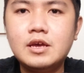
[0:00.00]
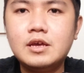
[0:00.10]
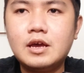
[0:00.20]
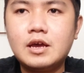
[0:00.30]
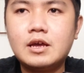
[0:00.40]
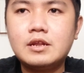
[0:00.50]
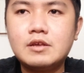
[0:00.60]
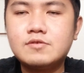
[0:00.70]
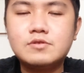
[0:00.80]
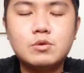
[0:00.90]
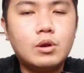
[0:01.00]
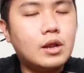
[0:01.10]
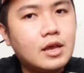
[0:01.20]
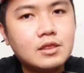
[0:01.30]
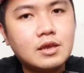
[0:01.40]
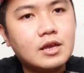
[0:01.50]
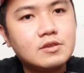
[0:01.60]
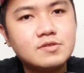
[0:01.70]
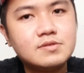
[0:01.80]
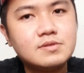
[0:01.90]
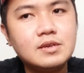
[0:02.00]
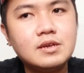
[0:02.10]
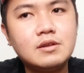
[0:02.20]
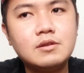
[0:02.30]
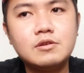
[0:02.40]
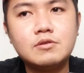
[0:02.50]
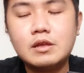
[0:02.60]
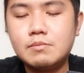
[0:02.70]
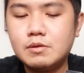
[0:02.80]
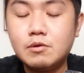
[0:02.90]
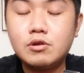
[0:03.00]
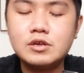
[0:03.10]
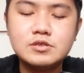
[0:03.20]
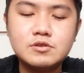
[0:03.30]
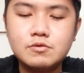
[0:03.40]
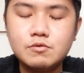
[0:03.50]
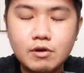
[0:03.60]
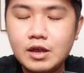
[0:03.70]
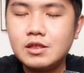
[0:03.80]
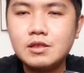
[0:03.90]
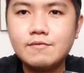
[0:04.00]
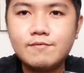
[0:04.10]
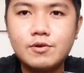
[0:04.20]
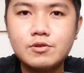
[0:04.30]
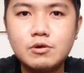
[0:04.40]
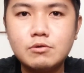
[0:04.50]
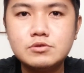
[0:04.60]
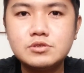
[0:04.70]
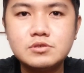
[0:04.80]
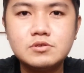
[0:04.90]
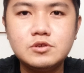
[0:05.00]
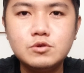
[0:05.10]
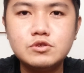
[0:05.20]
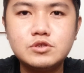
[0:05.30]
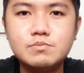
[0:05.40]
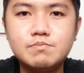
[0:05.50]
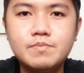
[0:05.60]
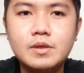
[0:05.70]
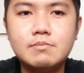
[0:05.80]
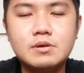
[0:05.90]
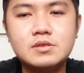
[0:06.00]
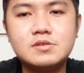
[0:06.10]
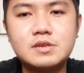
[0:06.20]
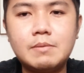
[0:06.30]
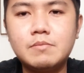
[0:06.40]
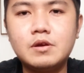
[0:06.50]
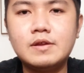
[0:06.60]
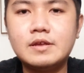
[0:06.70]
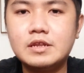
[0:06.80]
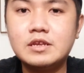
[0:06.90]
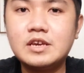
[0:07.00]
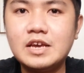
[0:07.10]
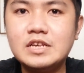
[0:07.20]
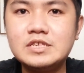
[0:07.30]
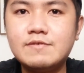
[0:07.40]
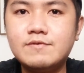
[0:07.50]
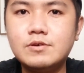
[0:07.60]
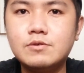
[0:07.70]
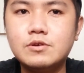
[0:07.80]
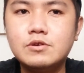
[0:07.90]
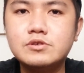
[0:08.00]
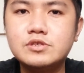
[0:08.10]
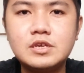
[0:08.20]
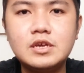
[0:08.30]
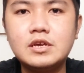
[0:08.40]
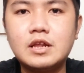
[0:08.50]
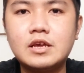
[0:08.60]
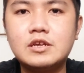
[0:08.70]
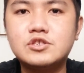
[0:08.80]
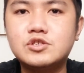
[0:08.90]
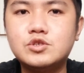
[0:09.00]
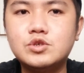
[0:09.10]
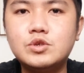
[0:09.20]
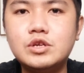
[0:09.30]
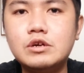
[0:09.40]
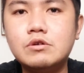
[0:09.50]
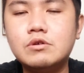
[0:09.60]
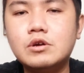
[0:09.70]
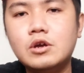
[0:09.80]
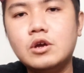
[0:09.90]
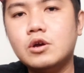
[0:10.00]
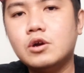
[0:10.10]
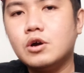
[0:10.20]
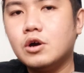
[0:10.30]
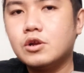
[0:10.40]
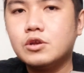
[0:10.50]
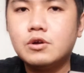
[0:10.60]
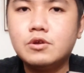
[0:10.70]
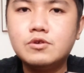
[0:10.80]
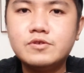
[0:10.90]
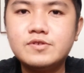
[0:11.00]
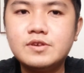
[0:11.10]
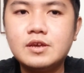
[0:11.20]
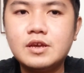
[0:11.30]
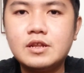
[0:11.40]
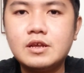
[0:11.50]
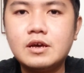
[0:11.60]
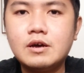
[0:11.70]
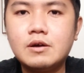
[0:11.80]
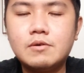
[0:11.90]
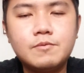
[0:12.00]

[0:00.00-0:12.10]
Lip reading: and there's no light at the scene. The night mirror is great for those use, but some in case if you're using like a studio or you're using in a